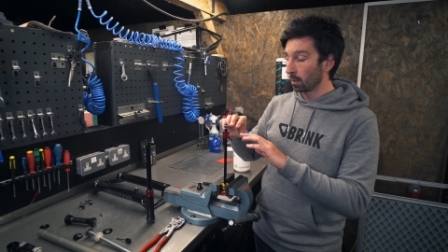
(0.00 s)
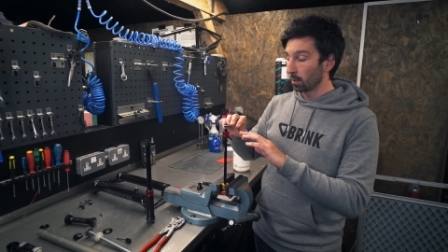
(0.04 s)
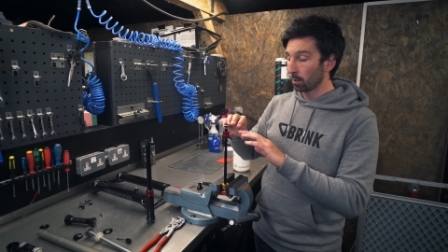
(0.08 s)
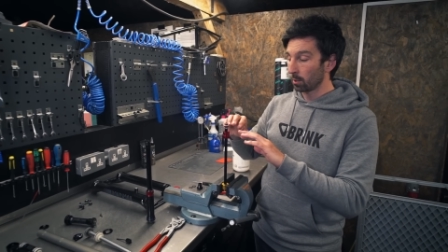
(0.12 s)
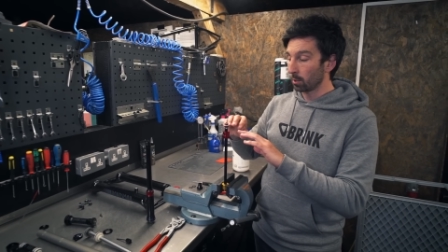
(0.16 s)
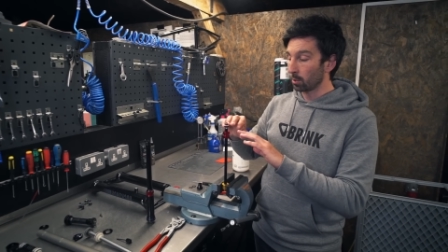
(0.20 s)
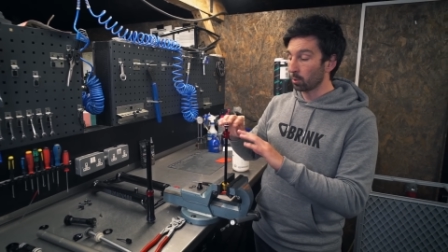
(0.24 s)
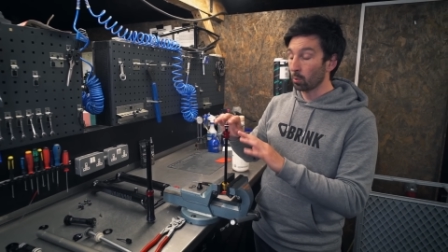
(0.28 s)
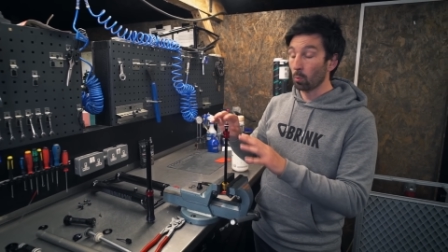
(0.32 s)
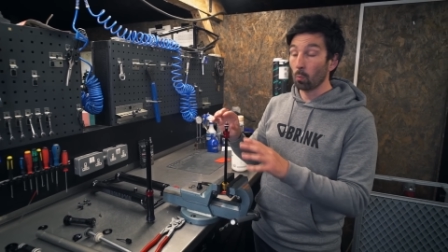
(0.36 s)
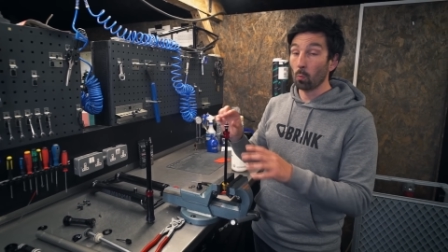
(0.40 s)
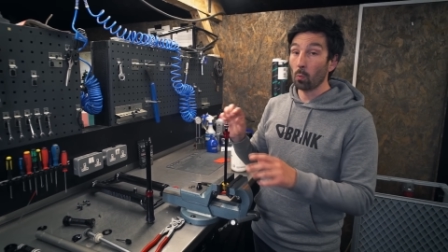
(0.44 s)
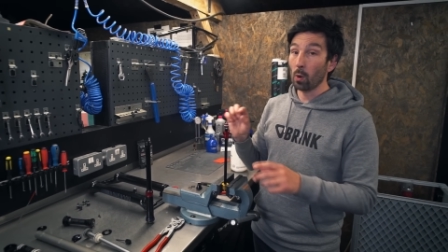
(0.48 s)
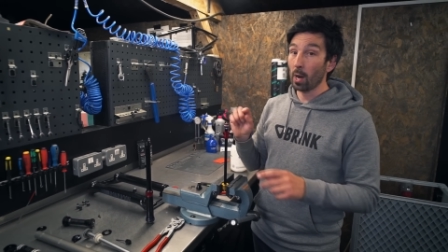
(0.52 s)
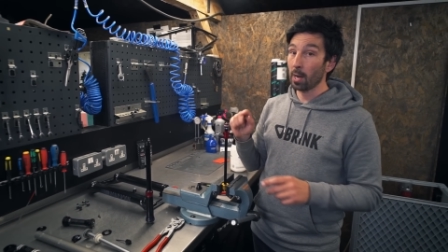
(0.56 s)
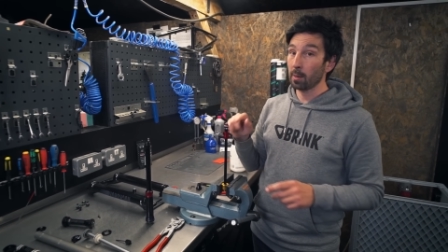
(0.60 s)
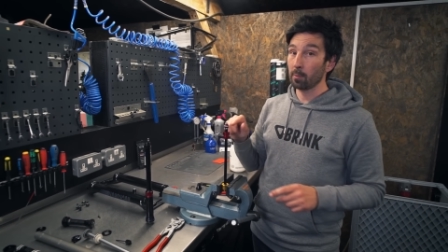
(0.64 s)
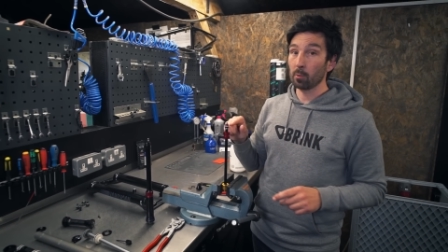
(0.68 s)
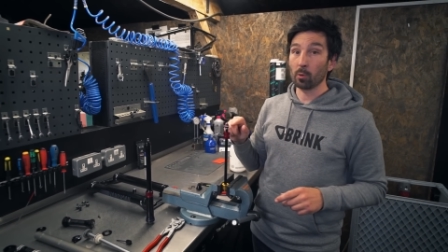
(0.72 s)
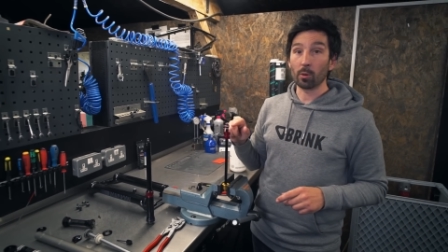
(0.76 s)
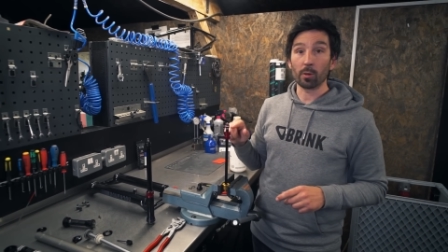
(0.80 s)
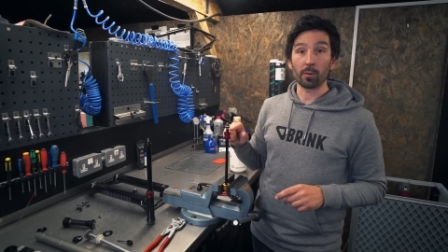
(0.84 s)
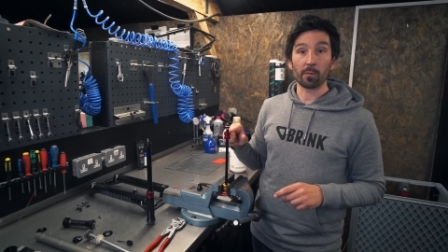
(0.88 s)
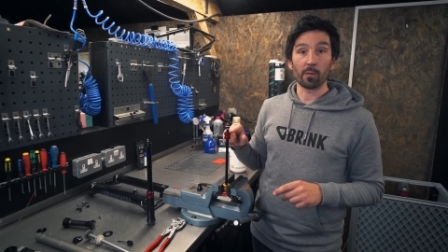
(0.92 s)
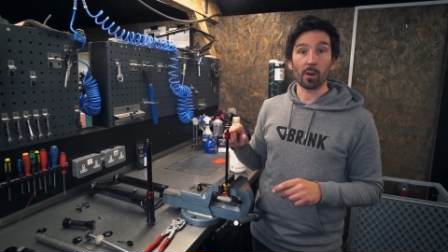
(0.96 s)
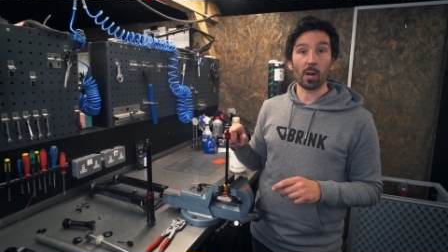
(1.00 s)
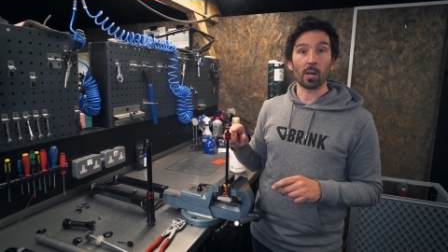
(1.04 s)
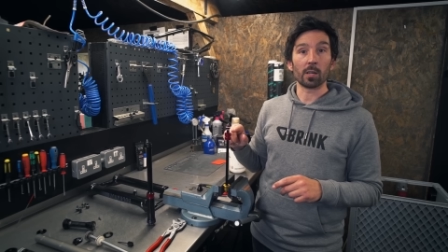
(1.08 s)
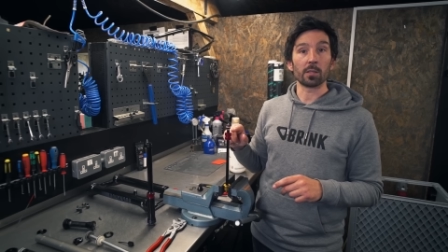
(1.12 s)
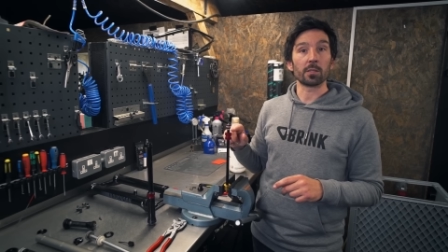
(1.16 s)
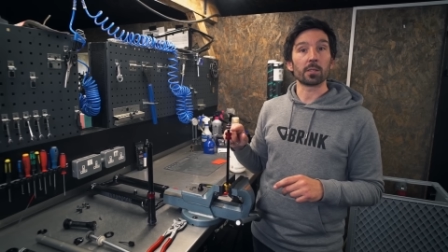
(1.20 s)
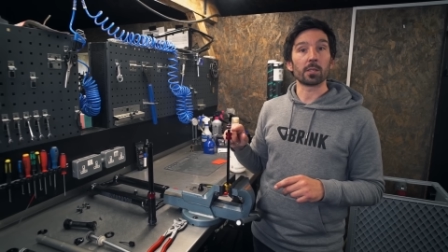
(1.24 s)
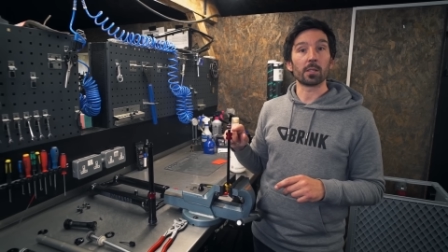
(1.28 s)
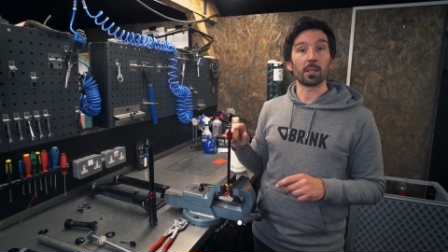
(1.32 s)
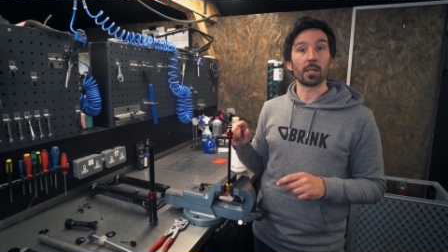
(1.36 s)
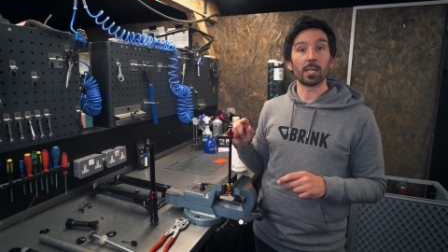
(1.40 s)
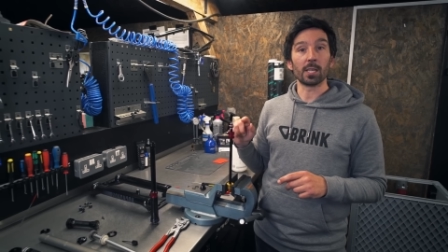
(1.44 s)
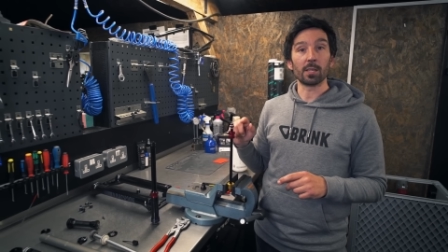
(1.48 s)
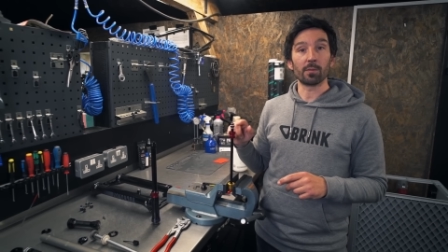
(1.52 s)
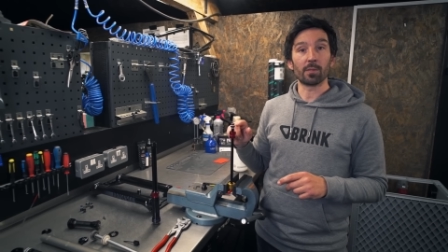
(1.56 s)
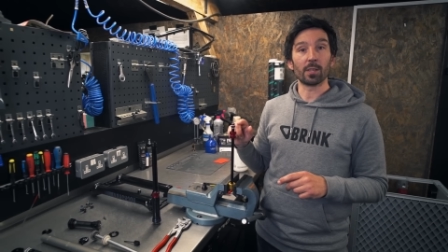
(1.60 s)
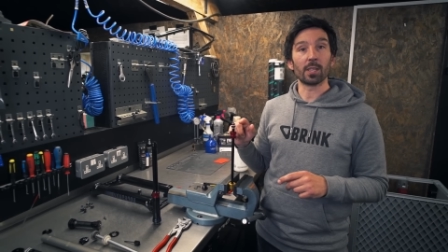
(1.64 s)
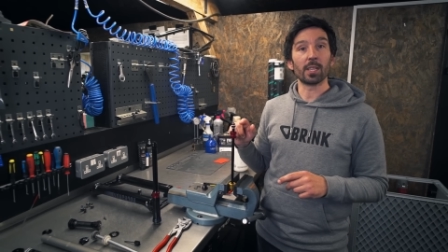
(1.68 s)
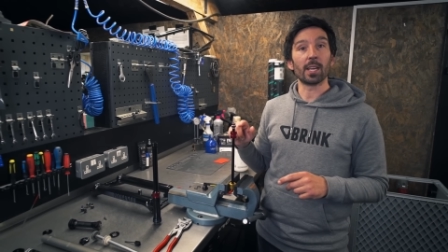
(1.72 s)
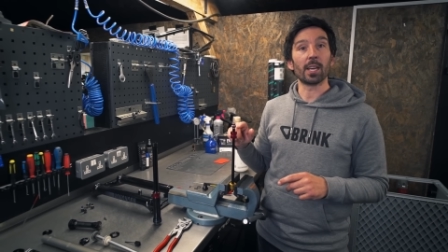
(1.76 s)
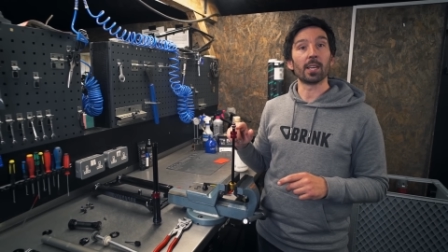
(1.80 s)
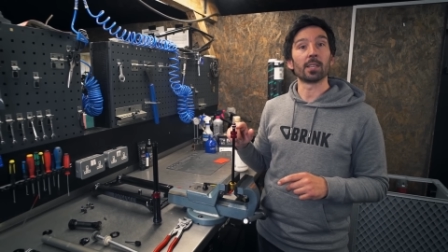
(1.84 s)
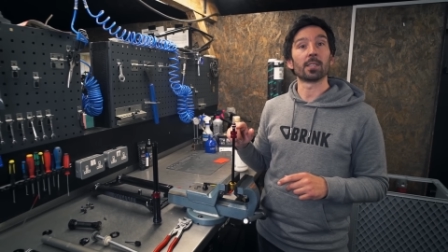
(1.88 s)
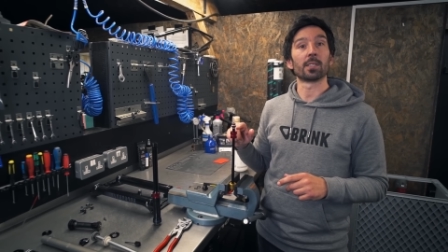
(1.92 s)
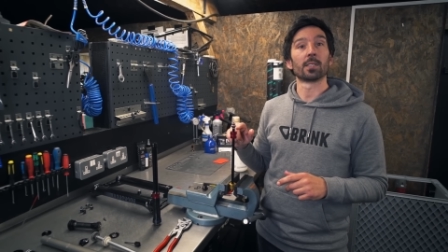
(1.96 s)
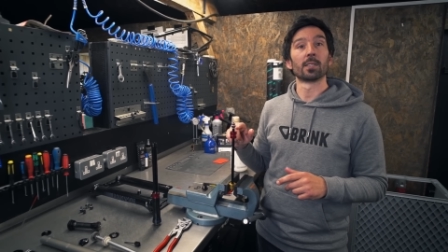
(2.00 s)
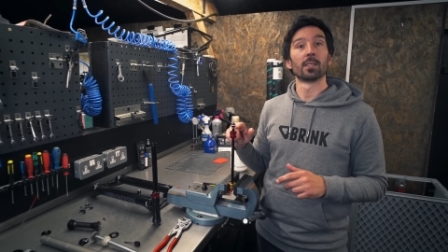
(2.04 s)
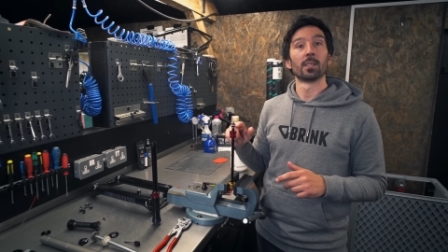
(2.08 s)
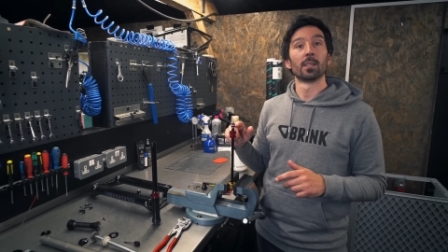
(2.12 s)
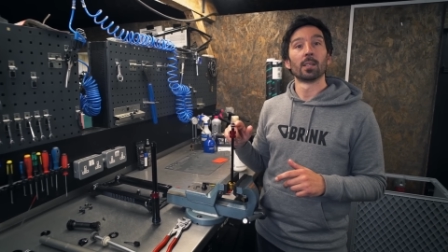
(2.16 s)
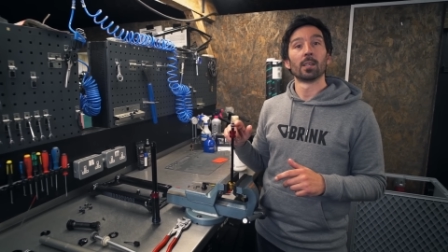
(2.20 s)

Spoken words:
that's way more advanced than even this.